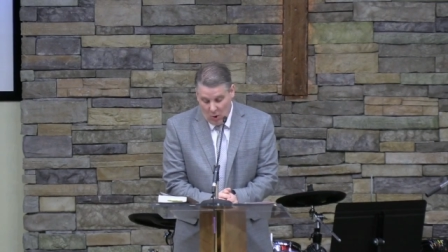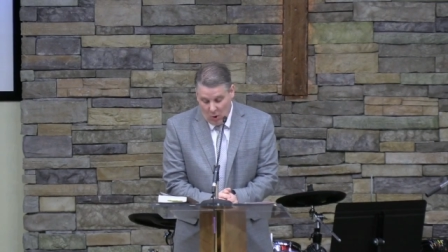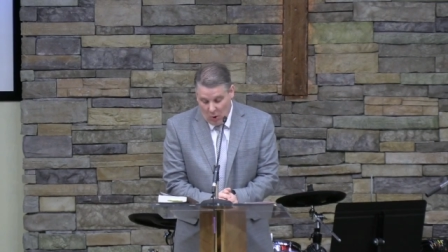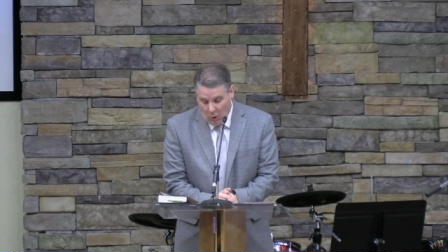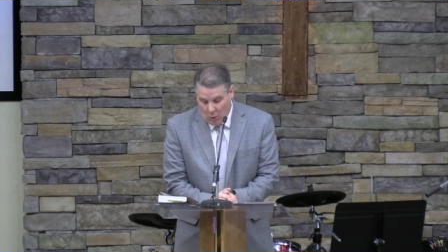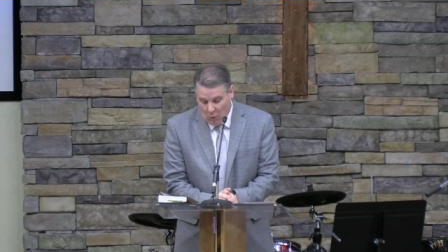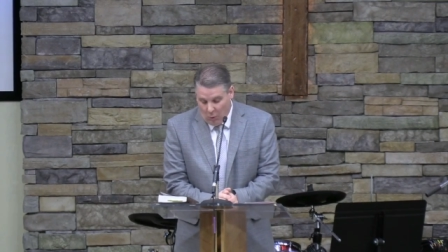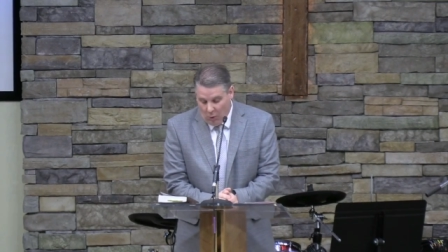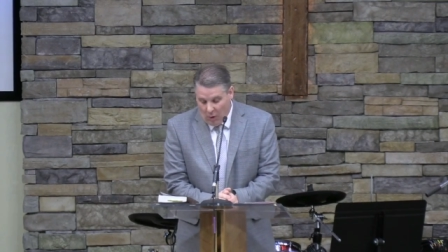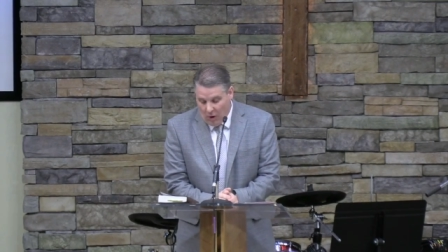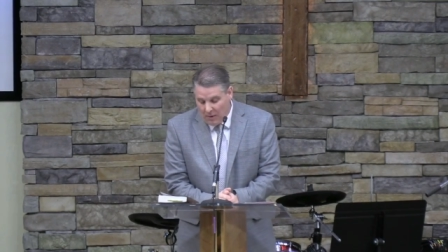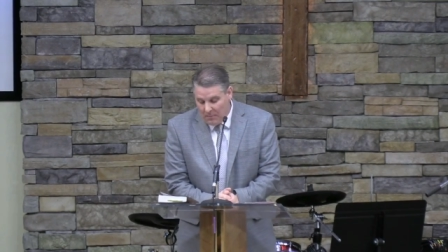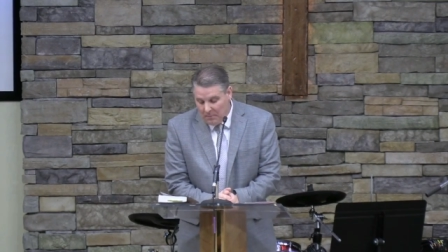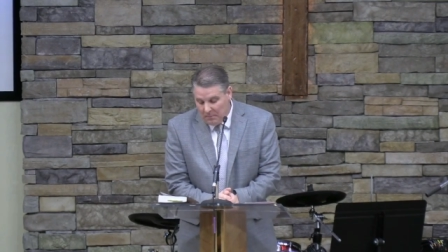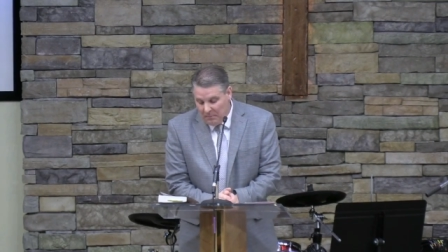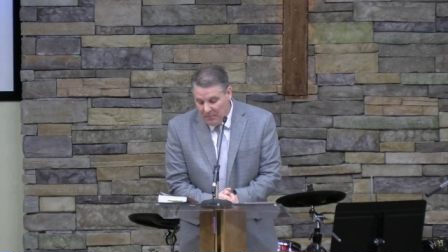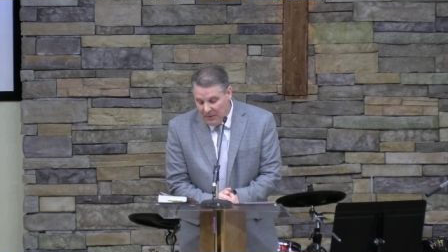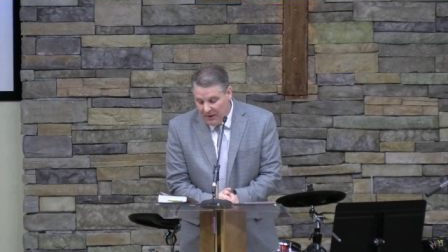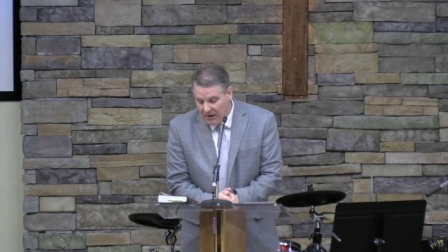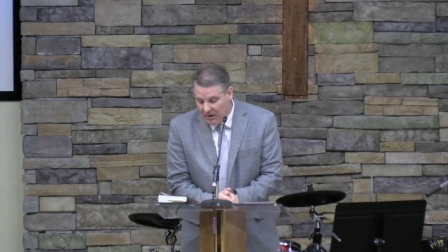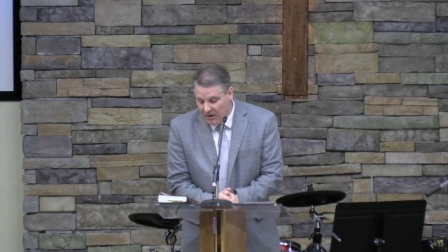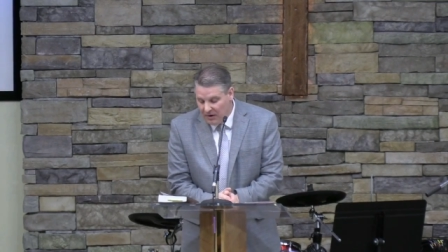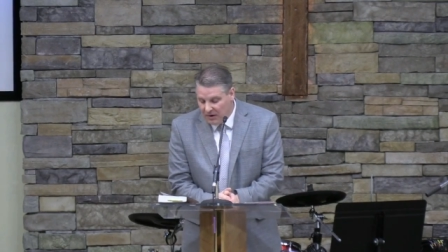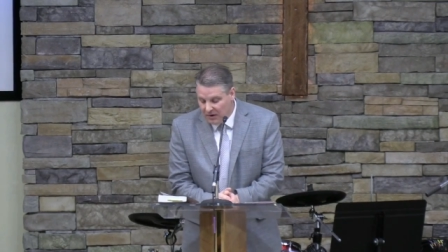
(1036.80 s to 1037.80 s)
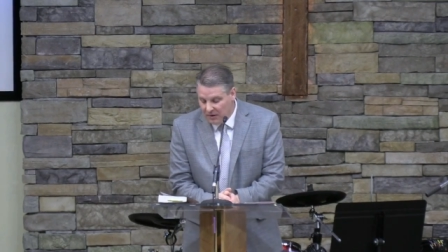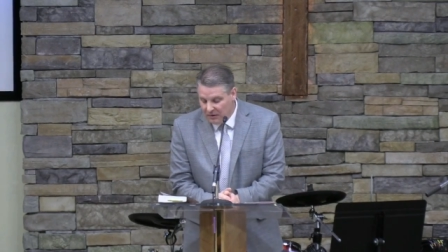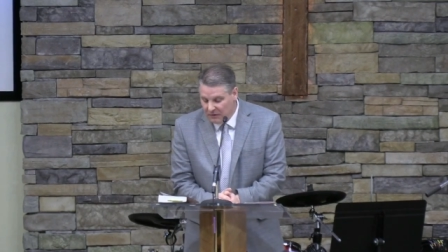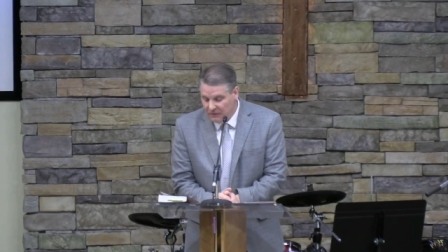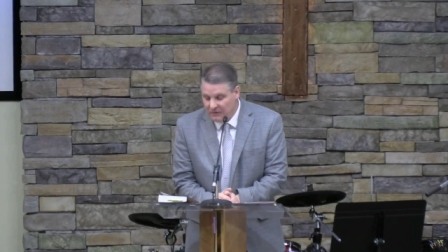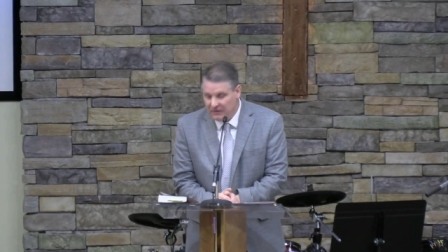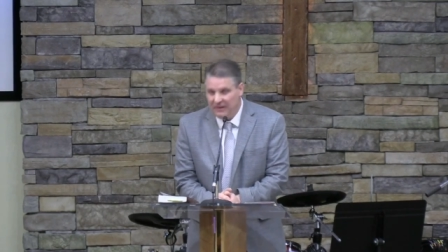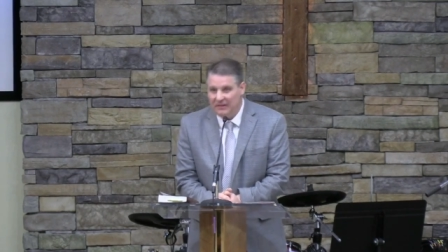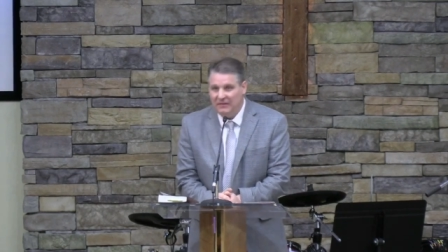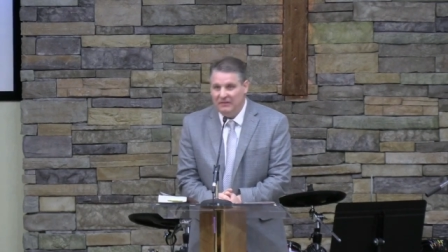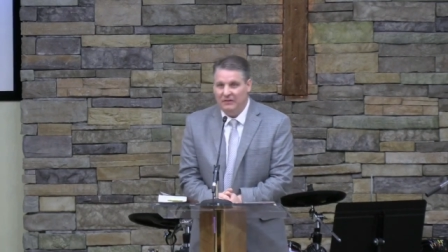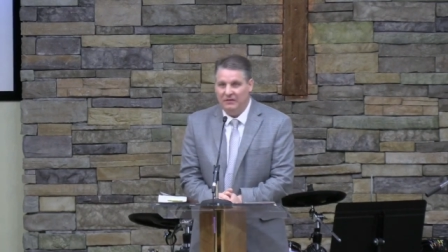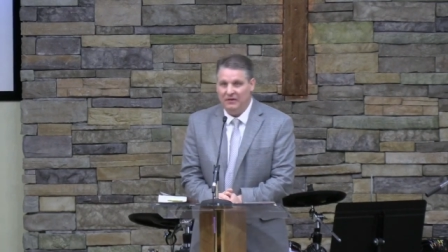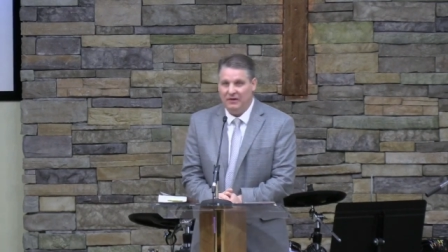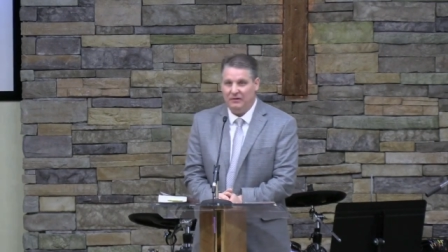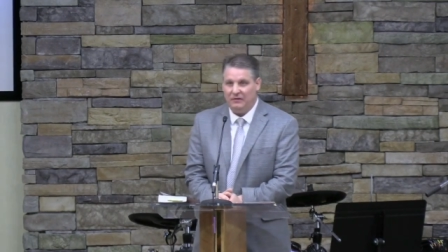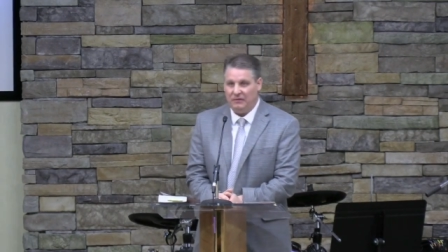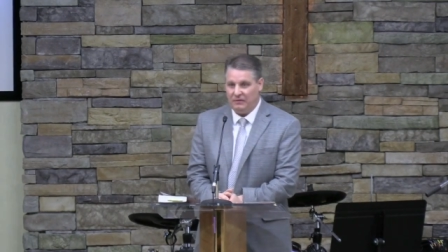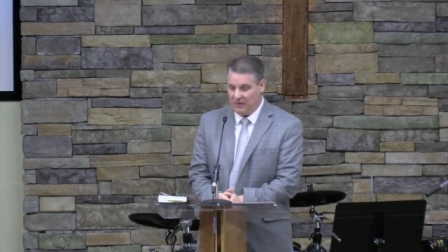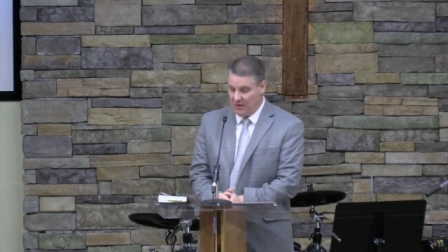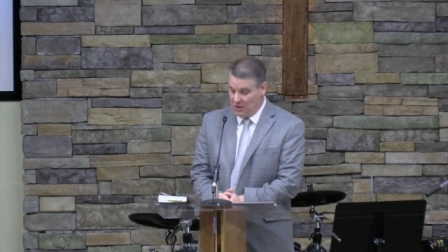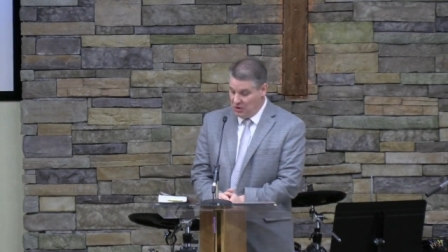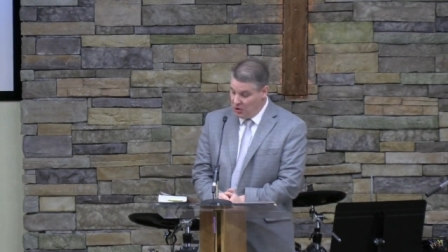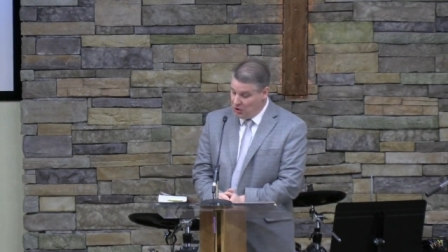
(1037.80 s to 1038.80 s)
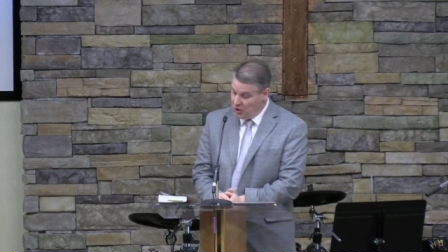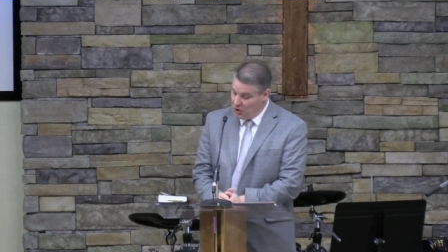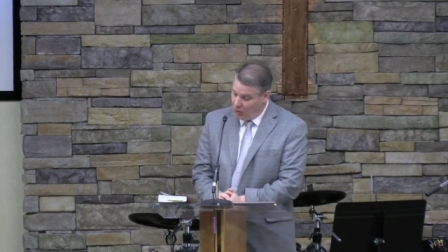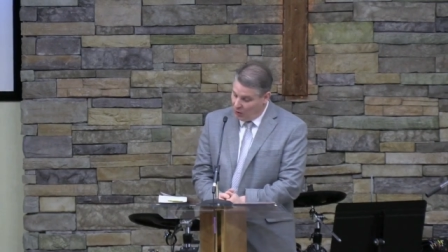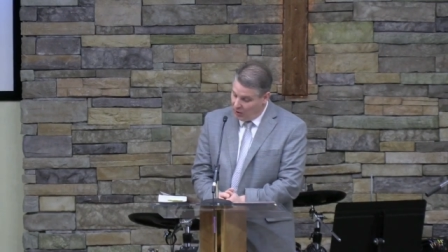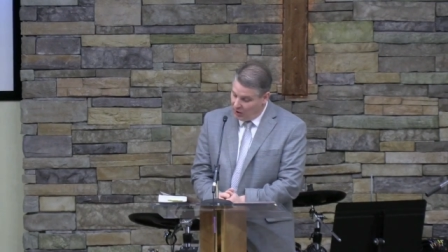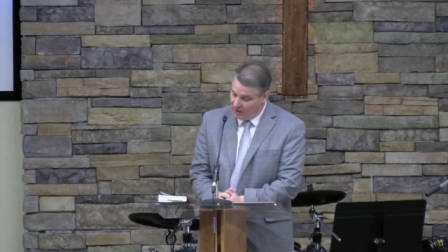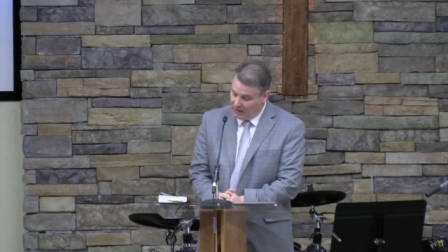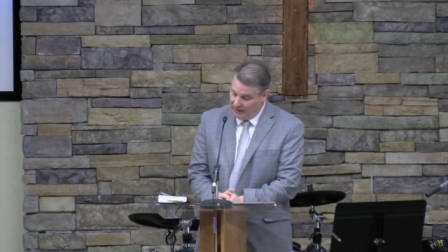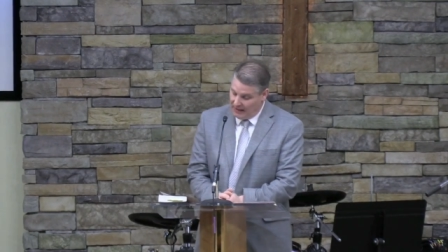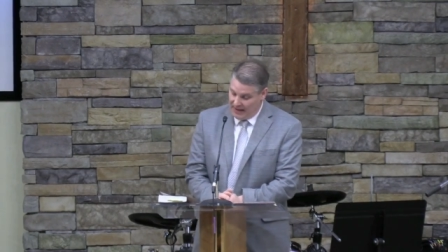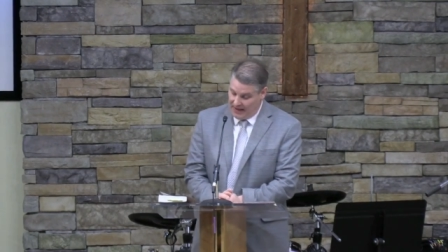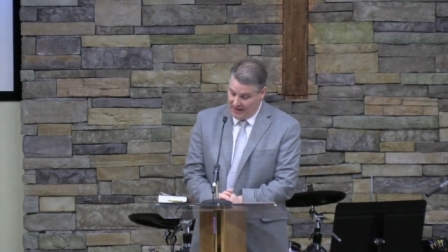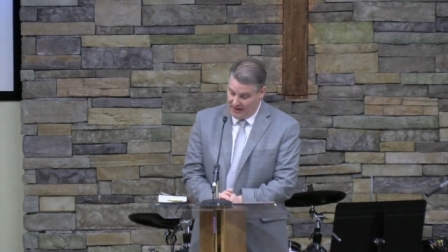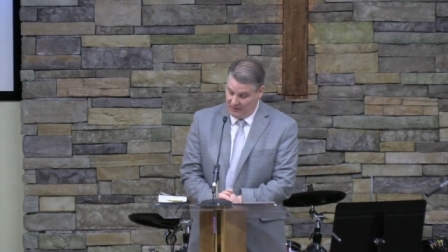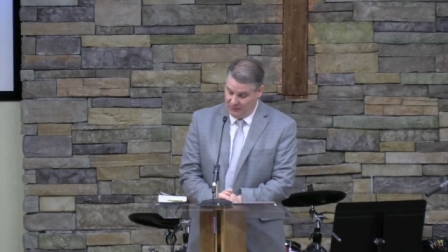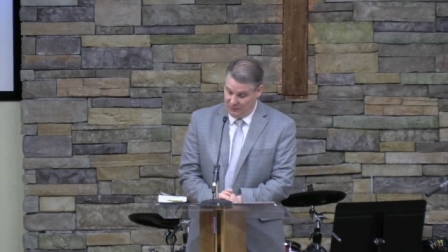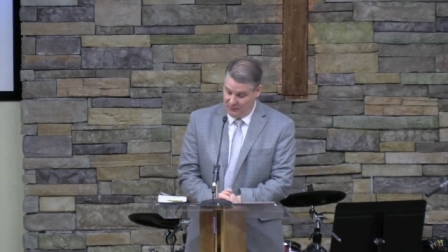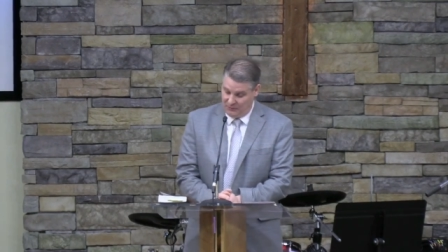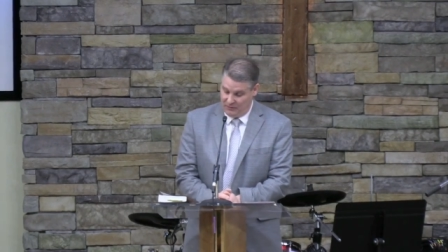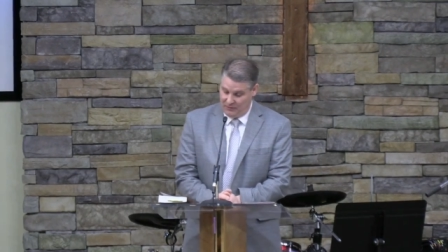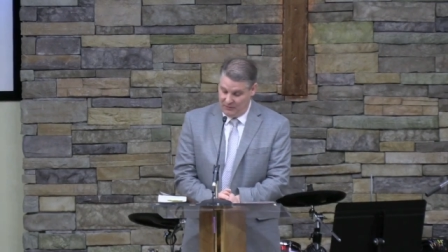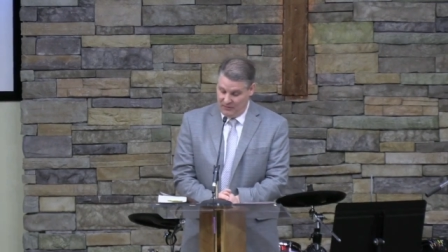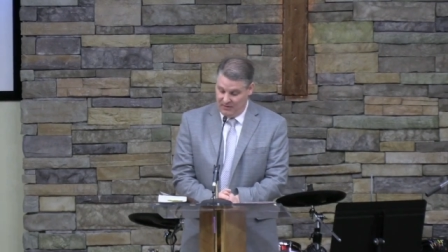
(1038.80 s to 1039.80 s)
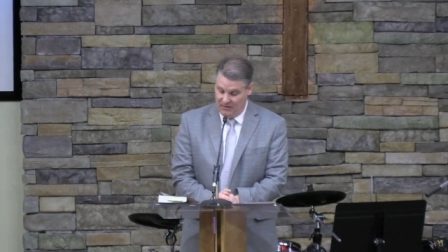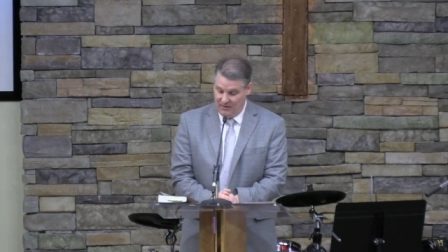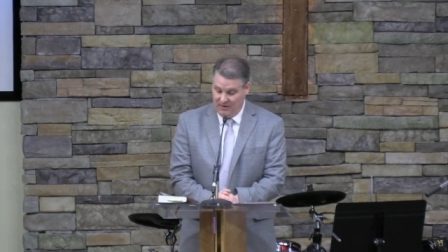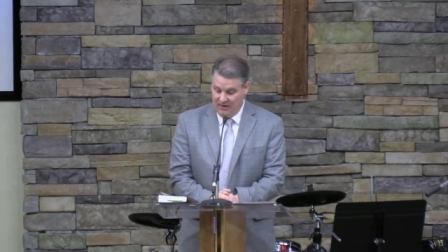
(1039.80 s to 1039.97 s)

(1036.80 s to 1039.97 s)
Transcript: What barriers exist in your life